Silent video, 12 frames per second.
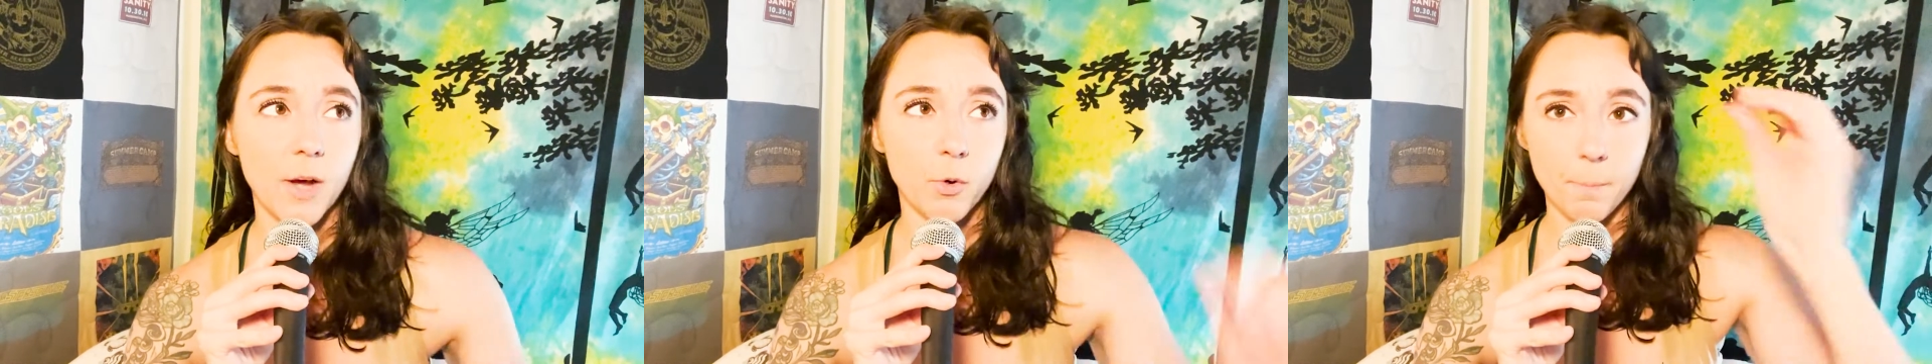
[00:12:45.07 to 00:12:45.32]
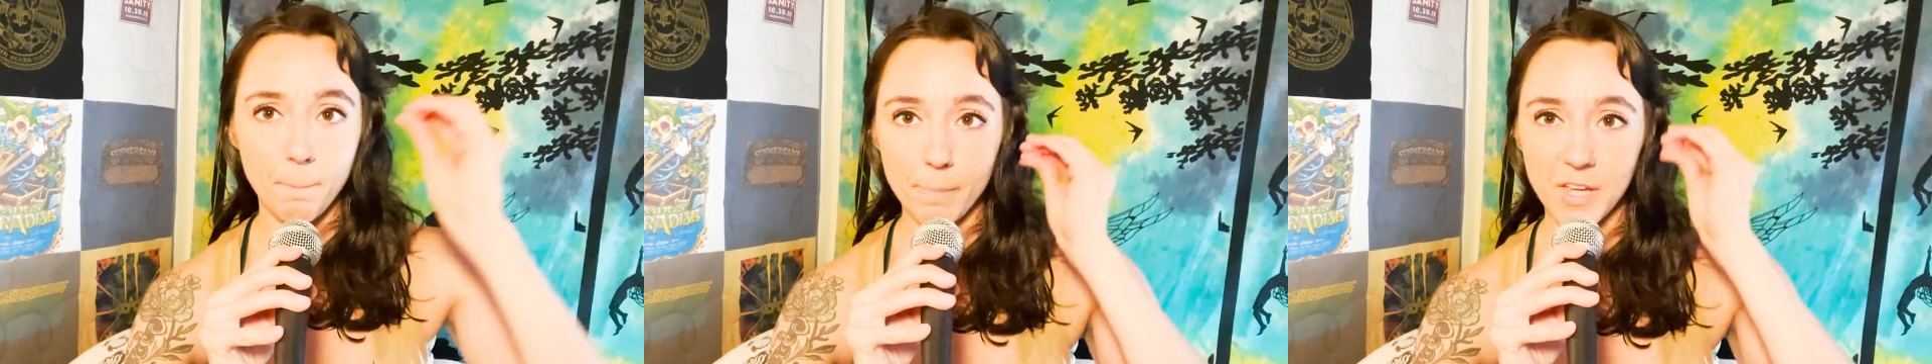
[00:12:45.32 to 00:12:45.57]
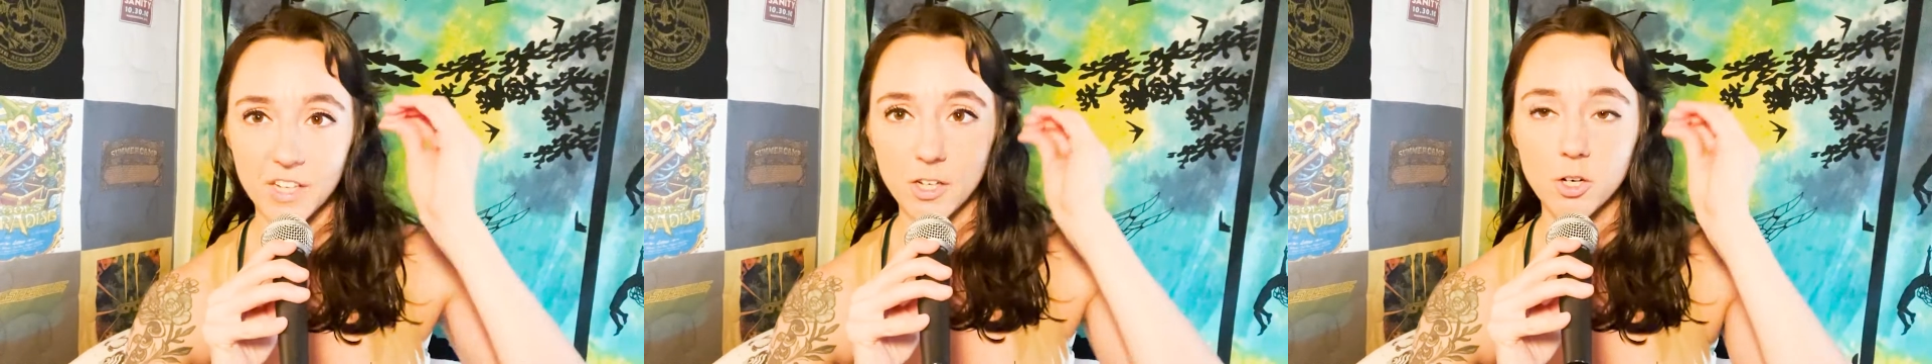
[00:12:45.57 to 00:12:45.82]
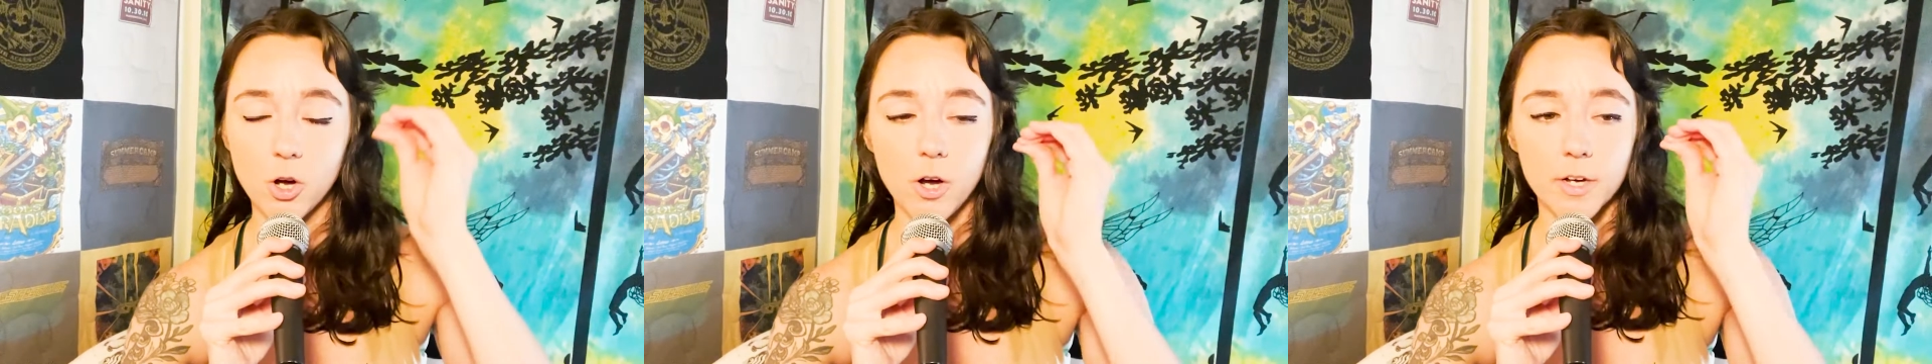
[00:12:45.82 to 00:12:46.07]
I would pick
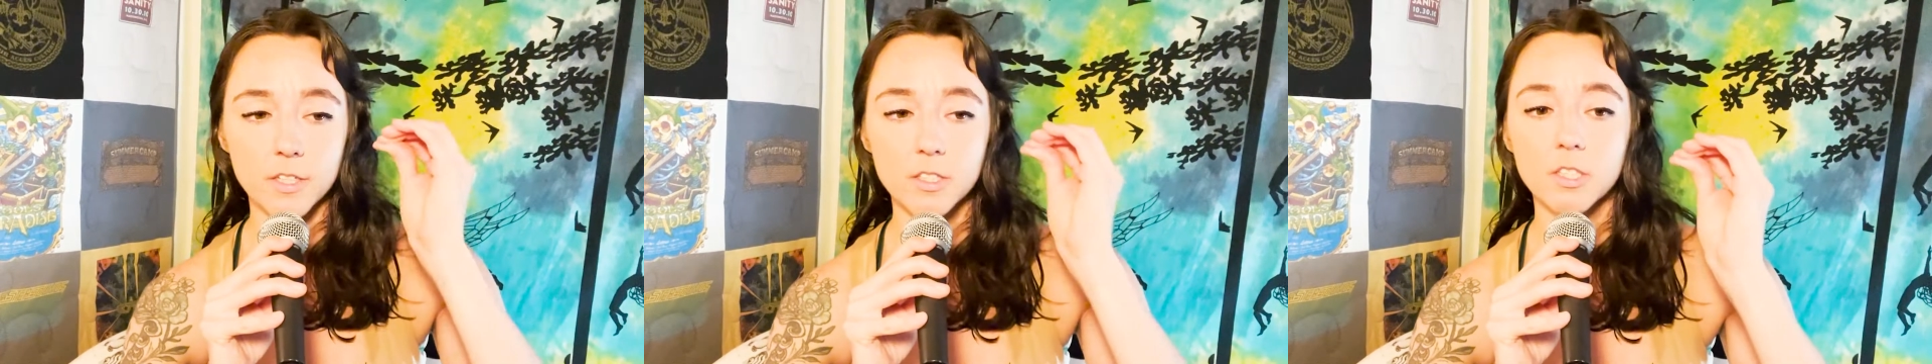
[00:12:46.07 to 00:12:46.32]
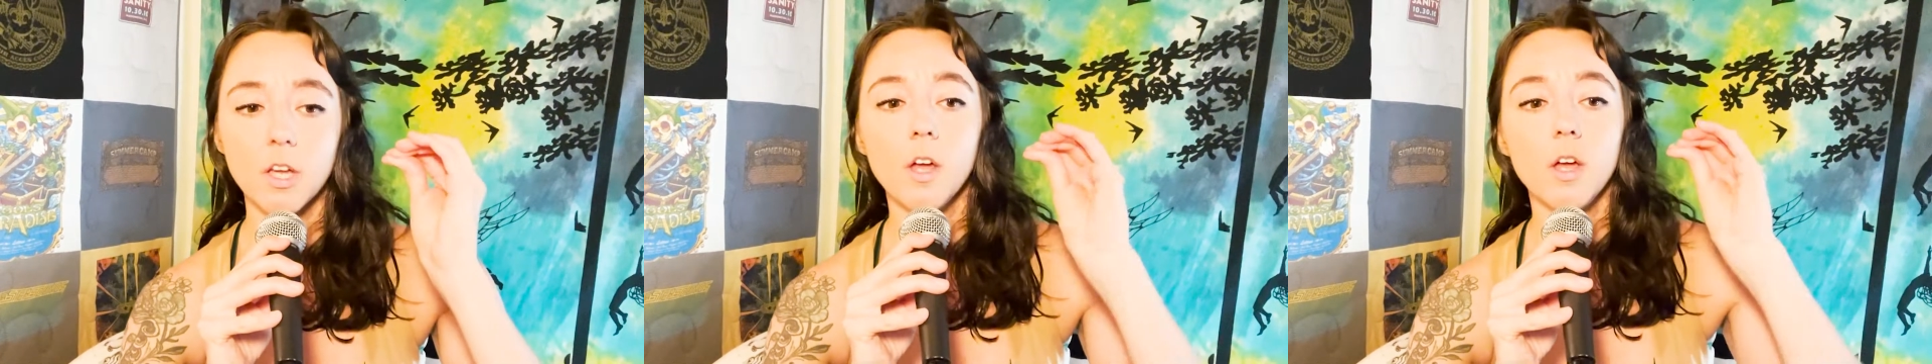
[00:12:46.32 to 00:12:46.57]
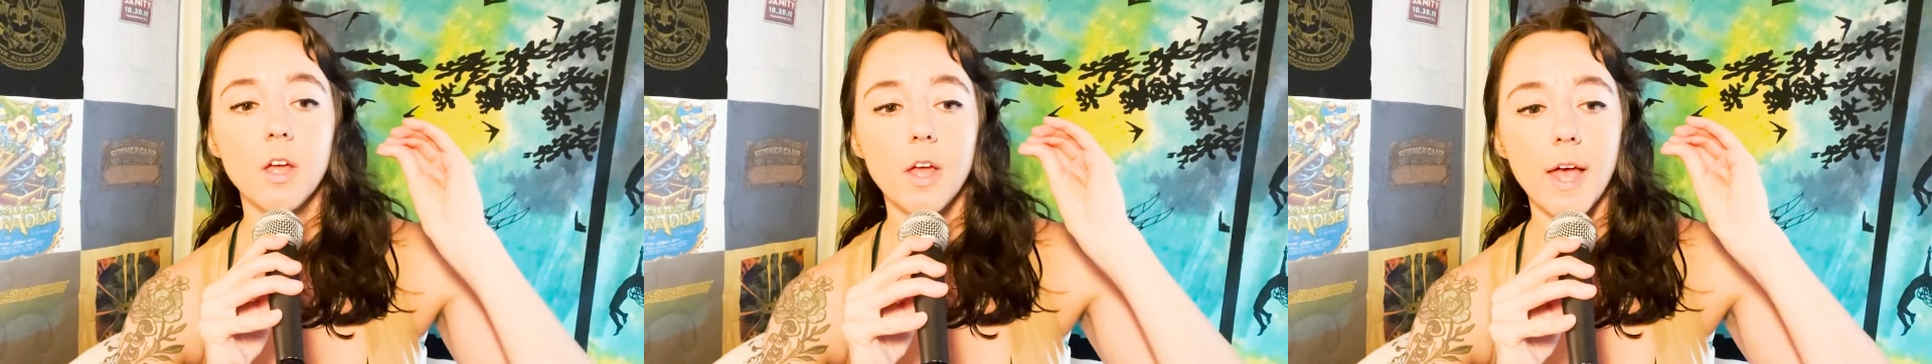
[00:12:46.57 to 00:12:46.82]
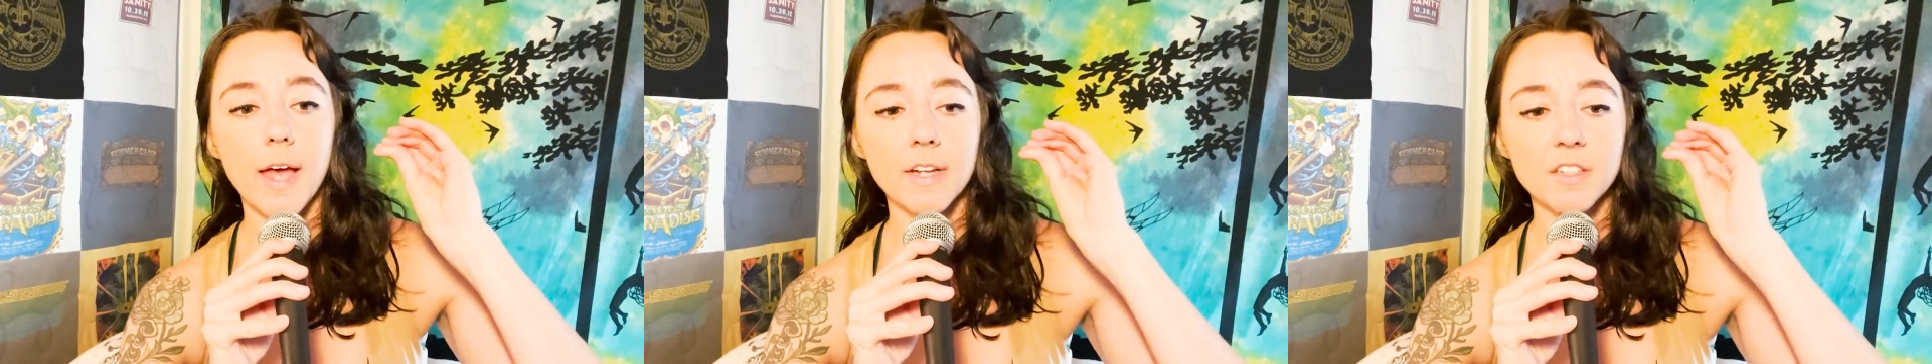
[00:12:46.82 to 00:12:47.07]
a cause
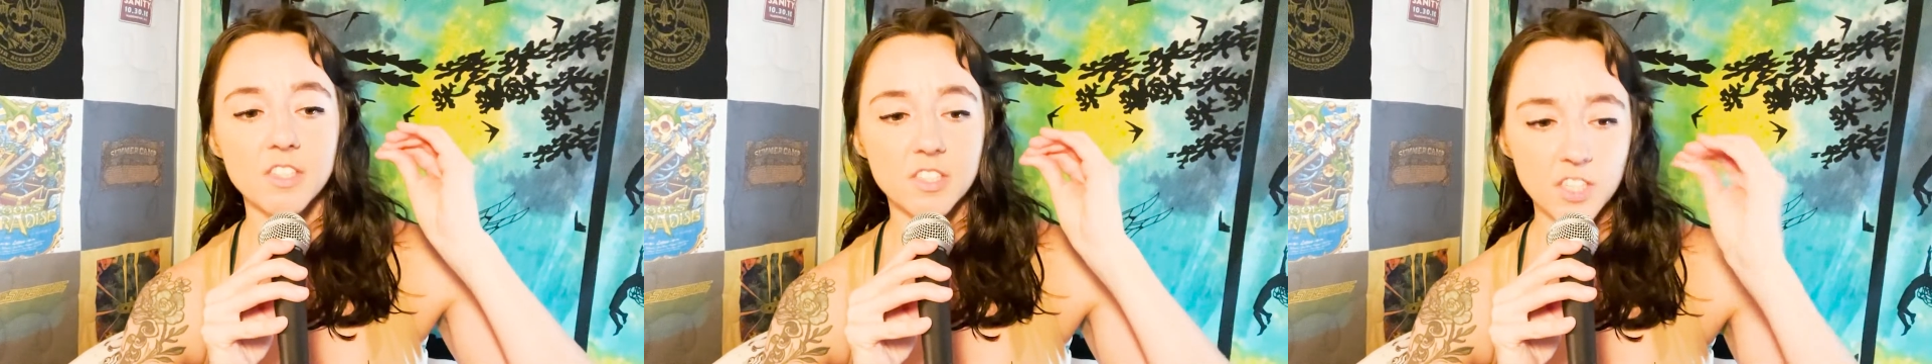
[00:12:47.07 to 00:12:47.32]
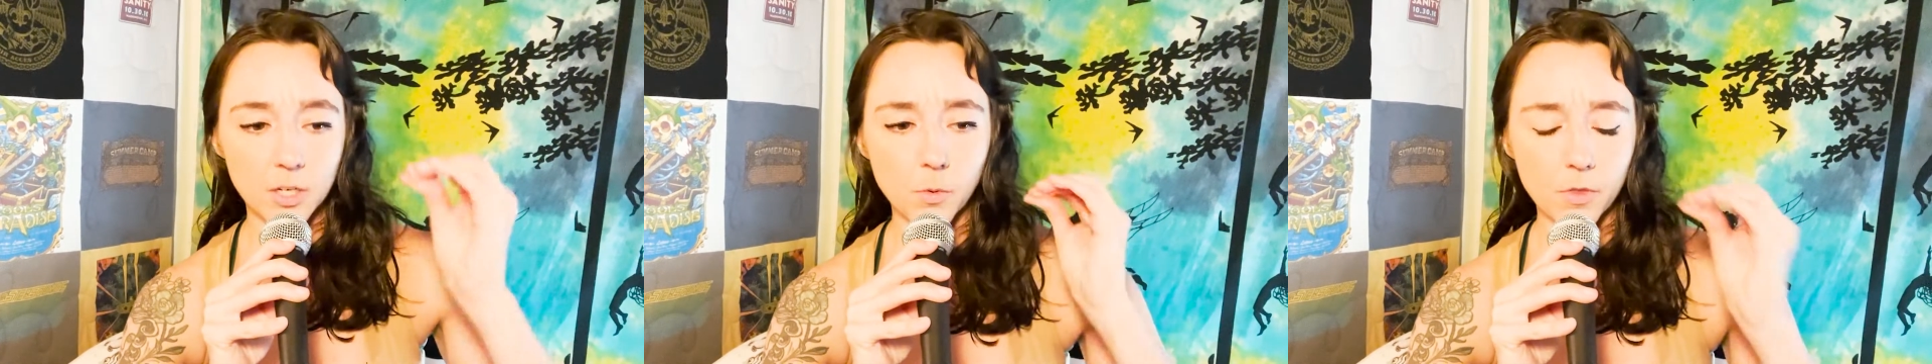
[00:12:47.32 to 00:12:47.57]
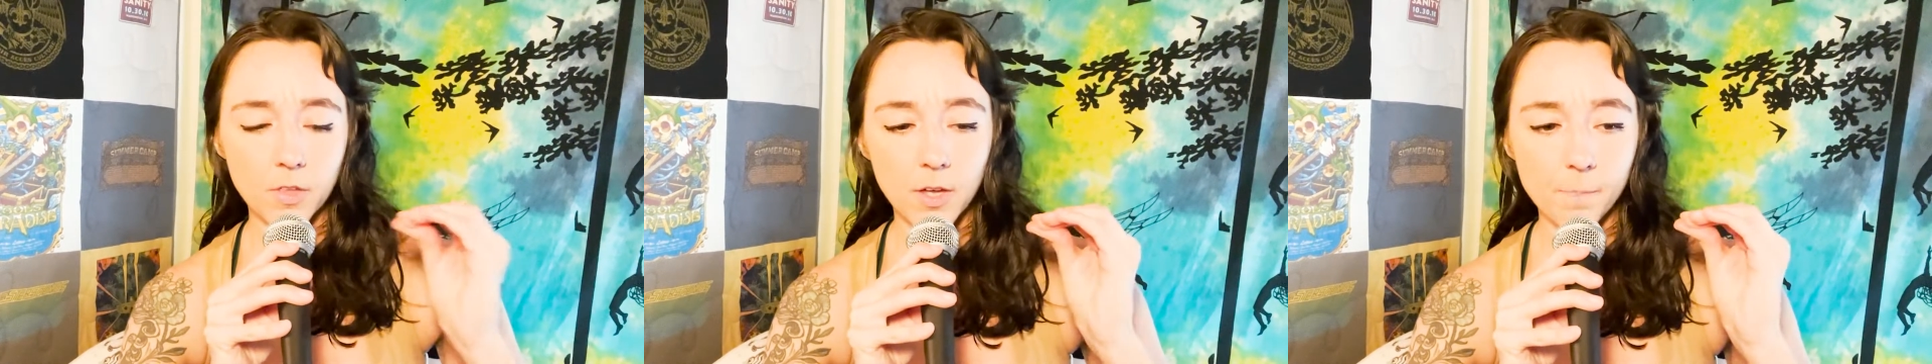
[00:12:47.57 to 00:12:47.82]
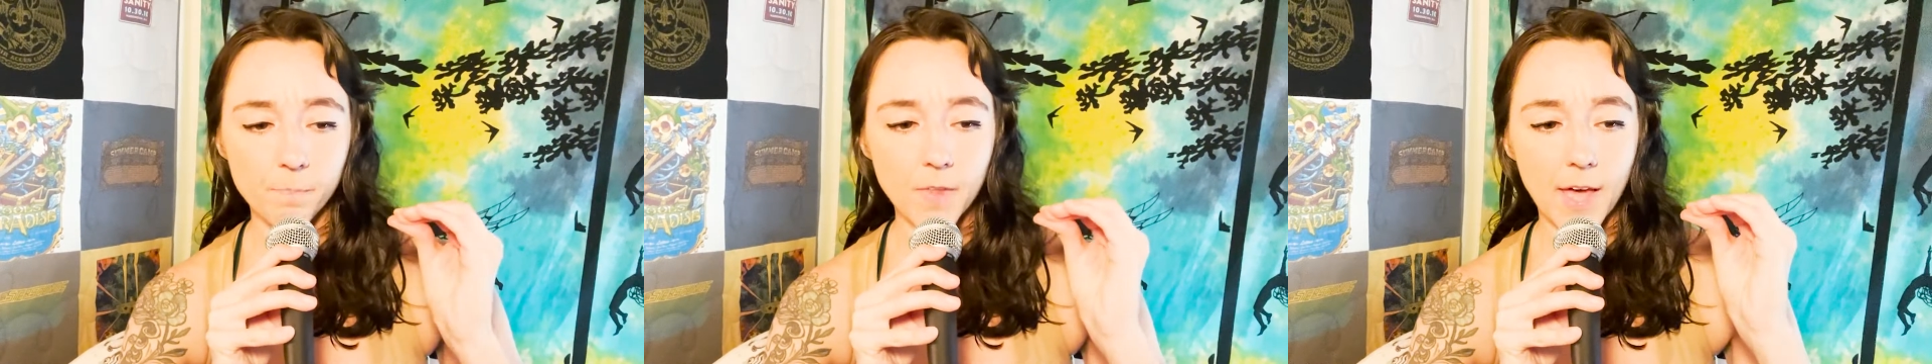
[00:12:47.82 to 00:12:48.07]
and stick with
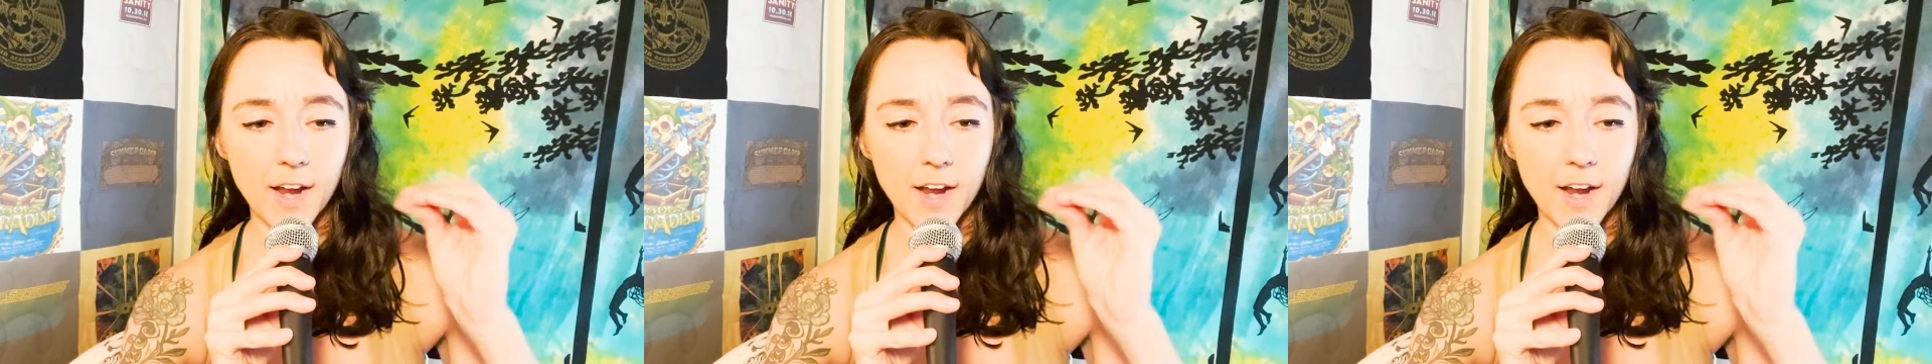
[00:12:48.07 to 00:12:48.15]
it.